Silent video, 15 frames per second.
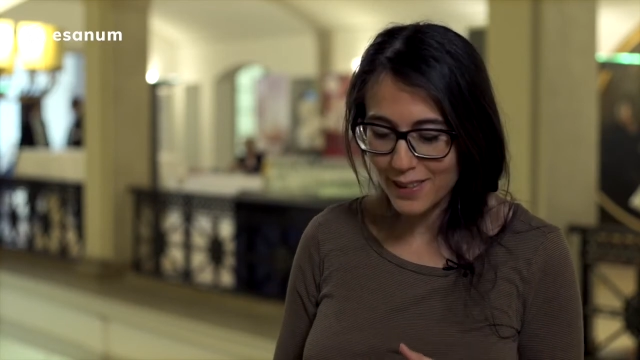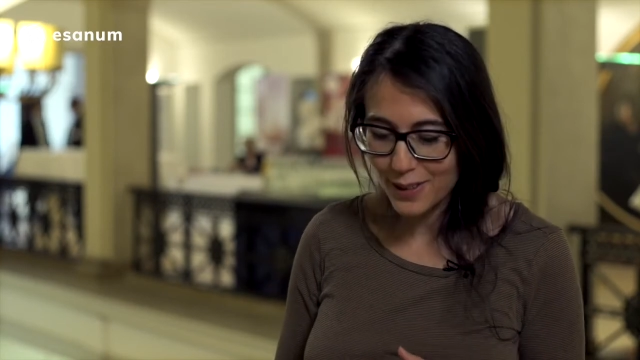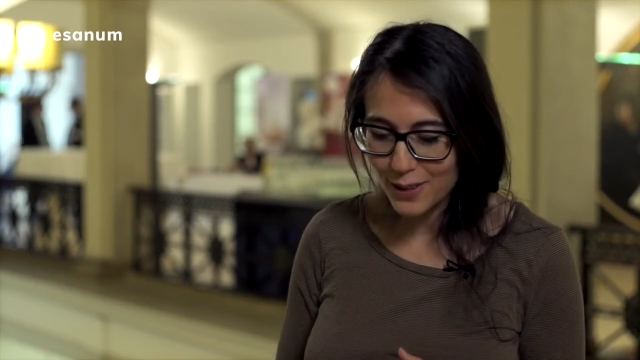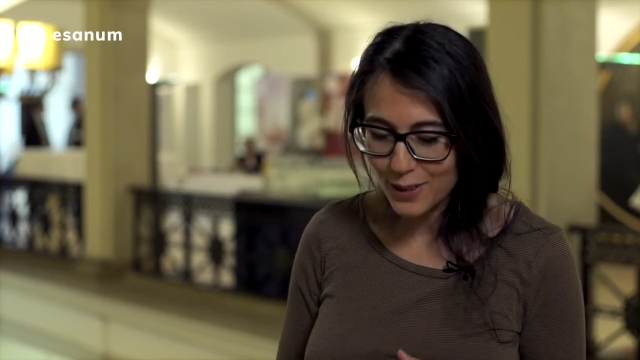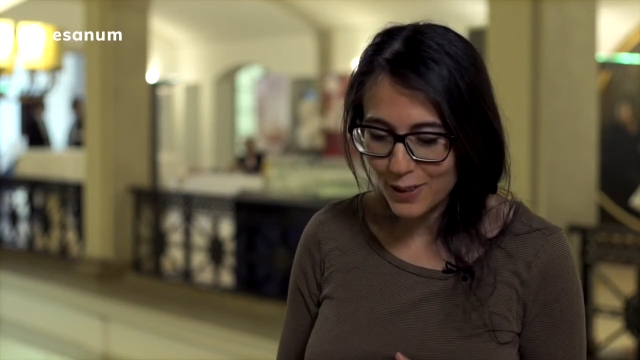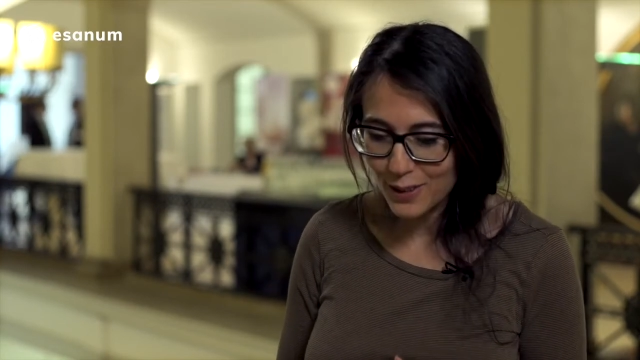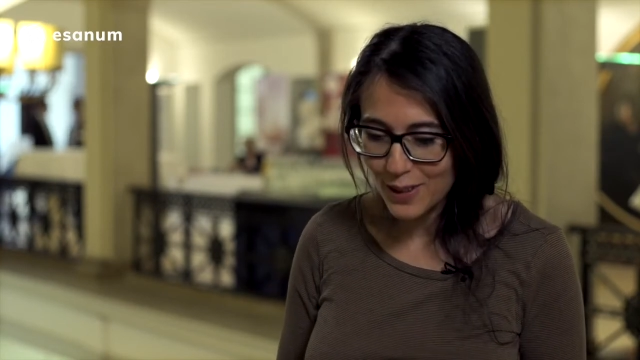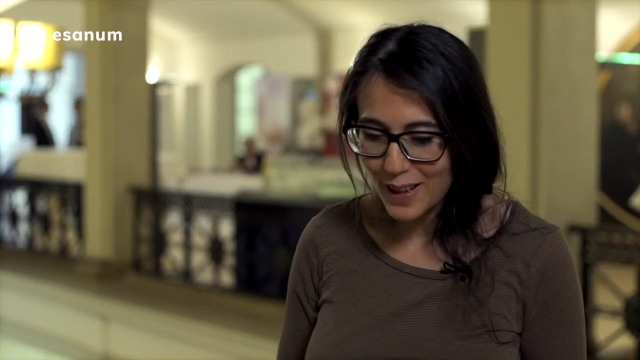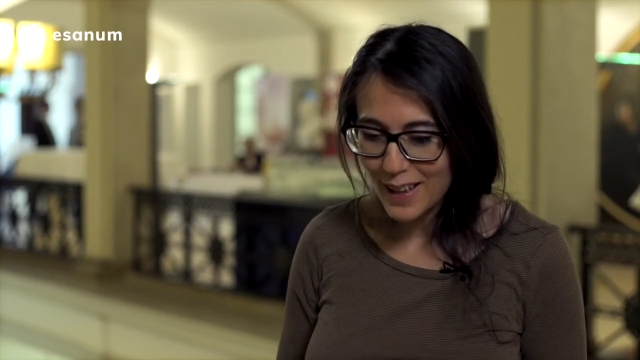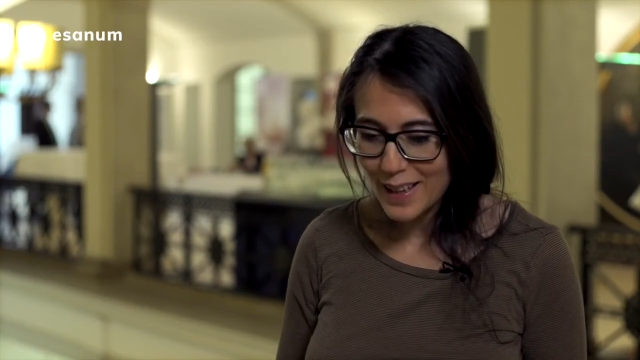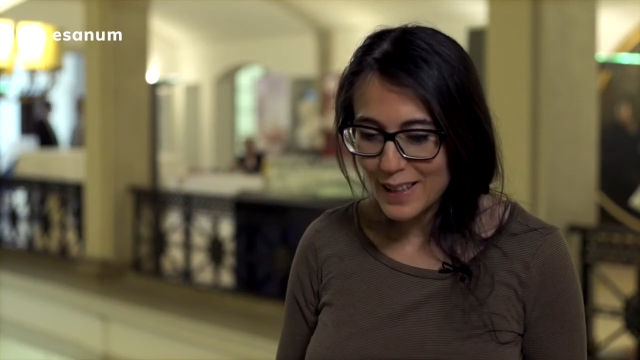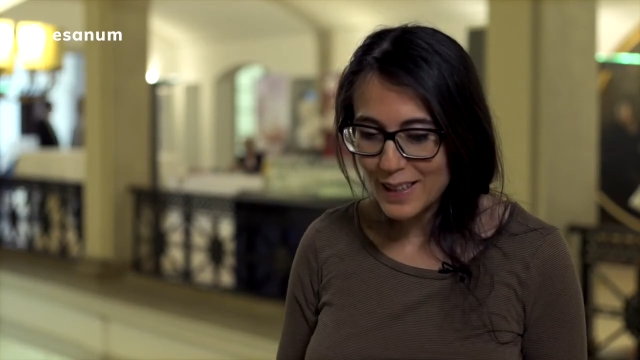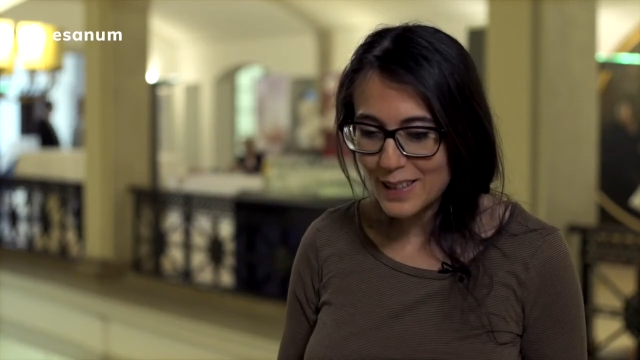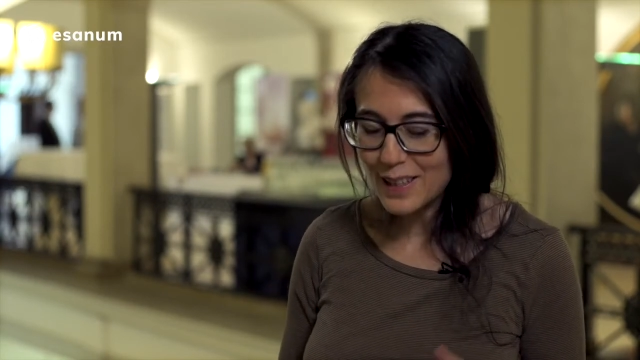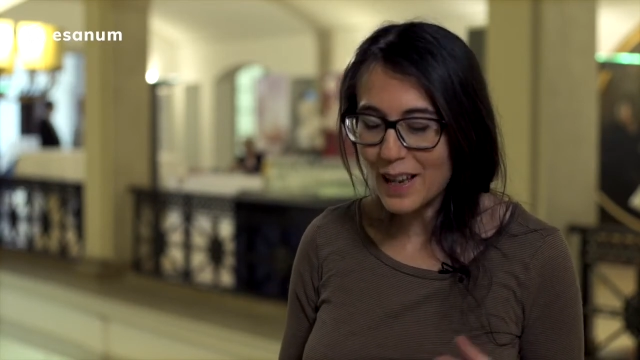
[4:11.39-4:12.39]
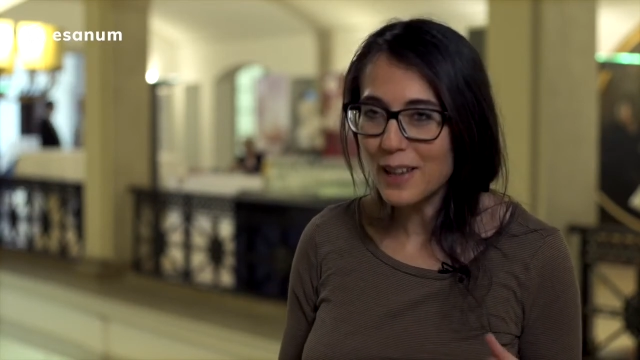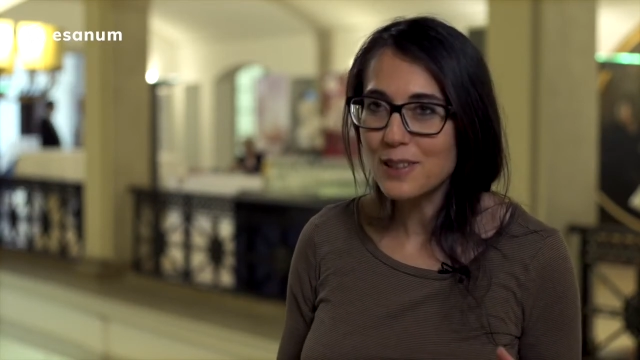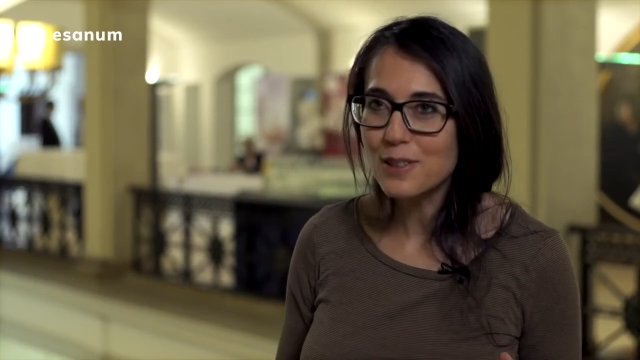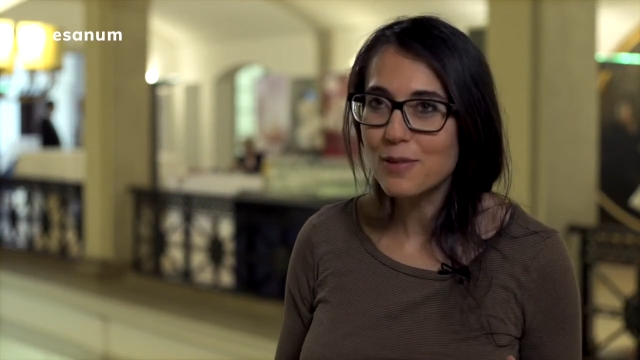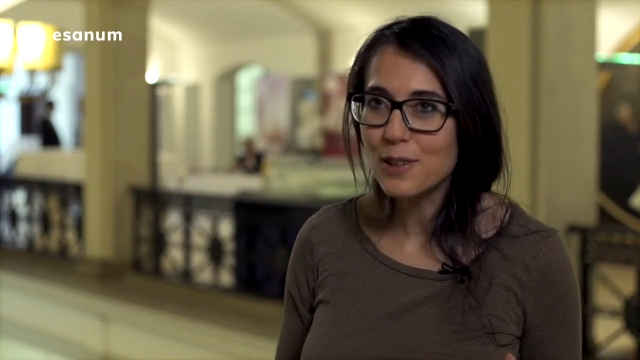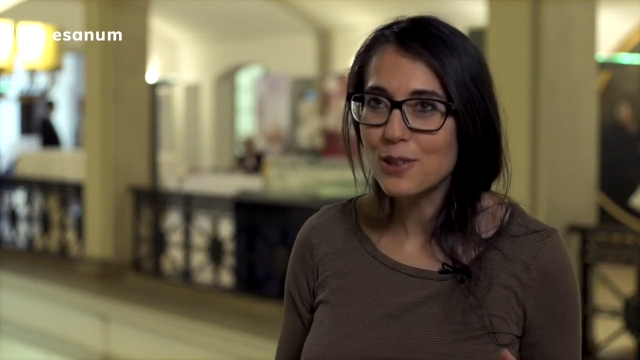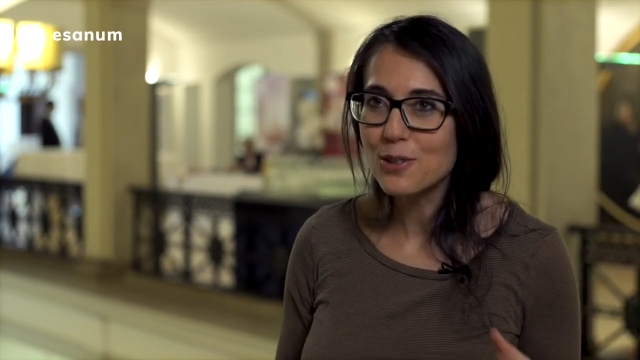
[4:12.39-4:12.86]
the
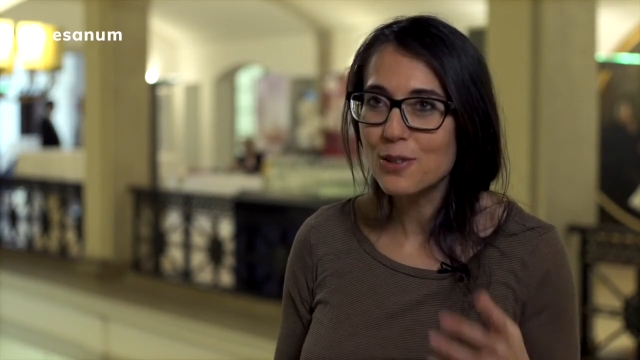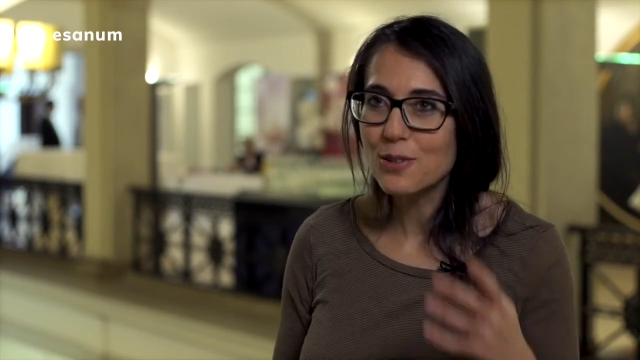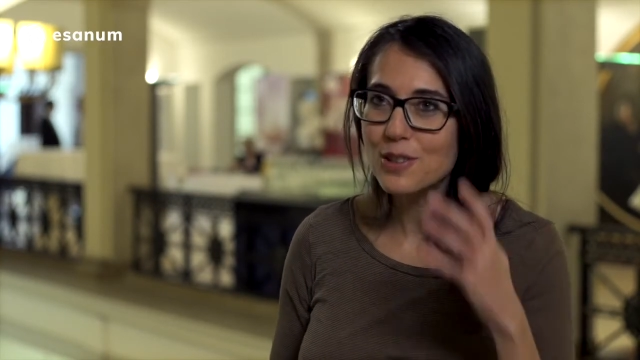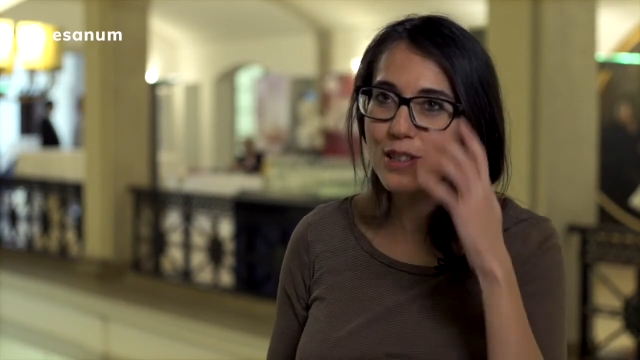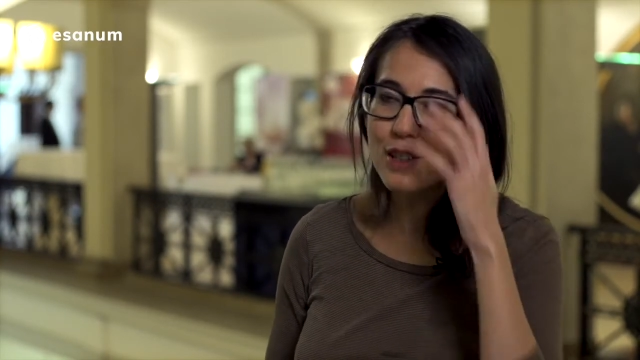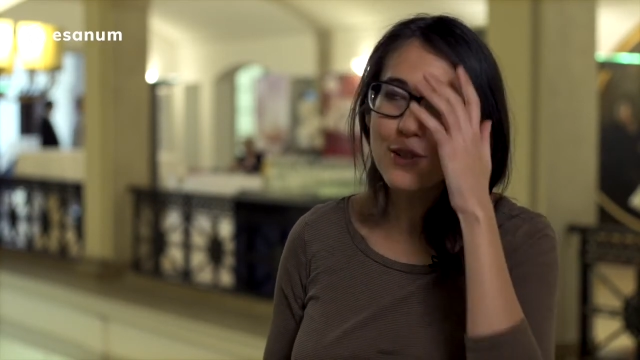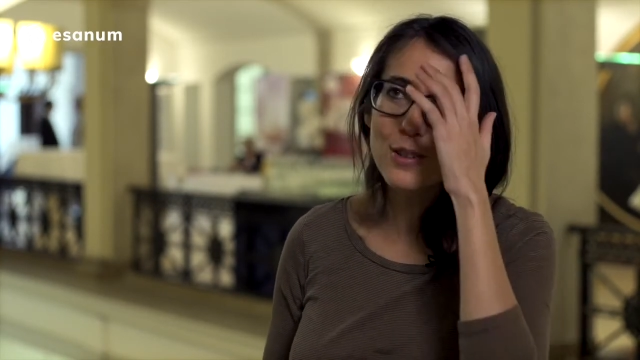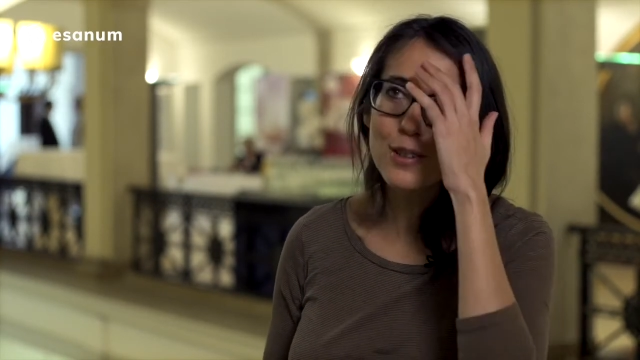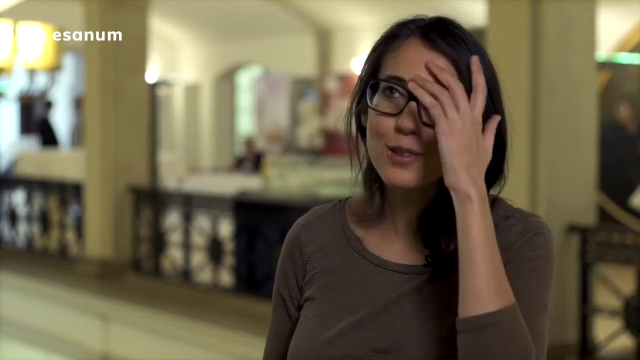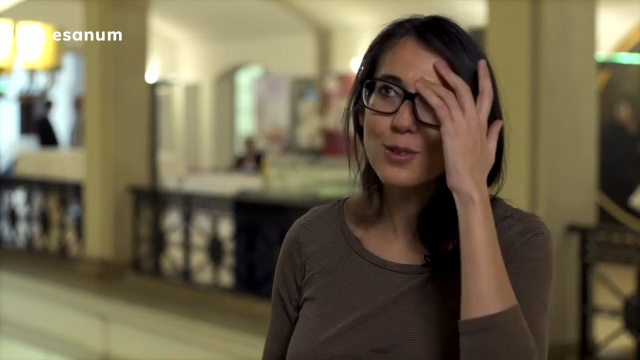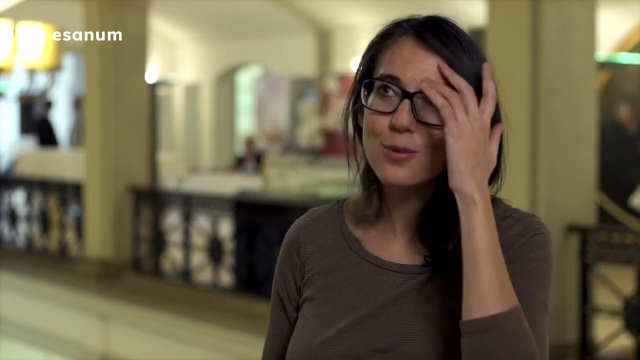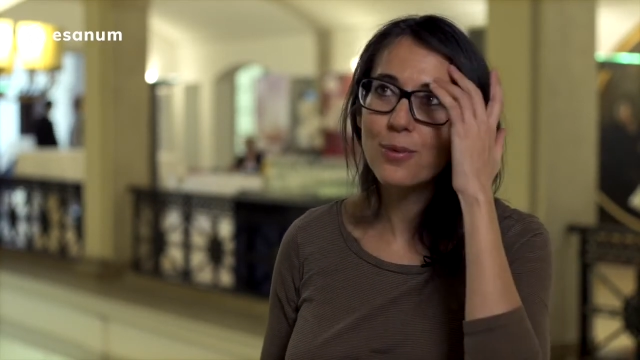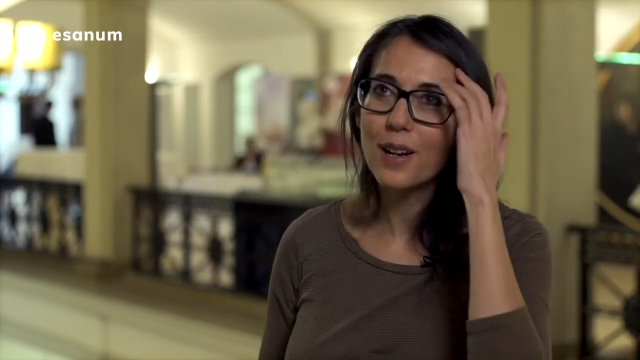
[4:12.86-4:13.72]
science fiction series